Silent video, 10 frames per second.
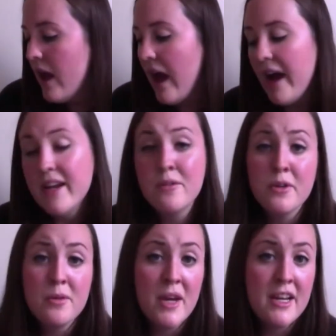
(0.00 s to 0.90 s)
I get
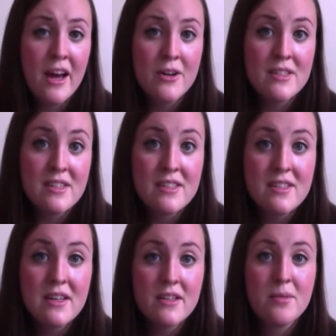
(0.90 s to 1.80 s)
really bad
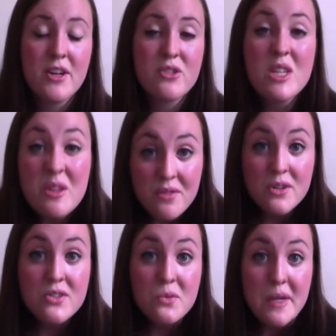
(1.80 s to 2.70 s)
calluses, especially in the
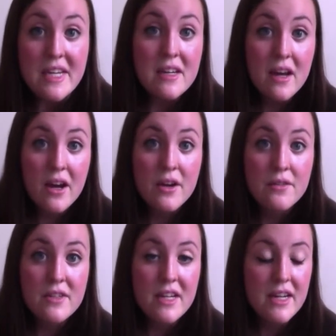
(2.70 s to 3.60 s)
first week
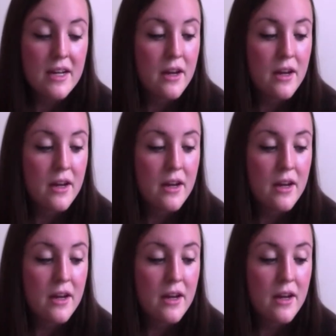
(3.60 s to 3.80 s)
of digging.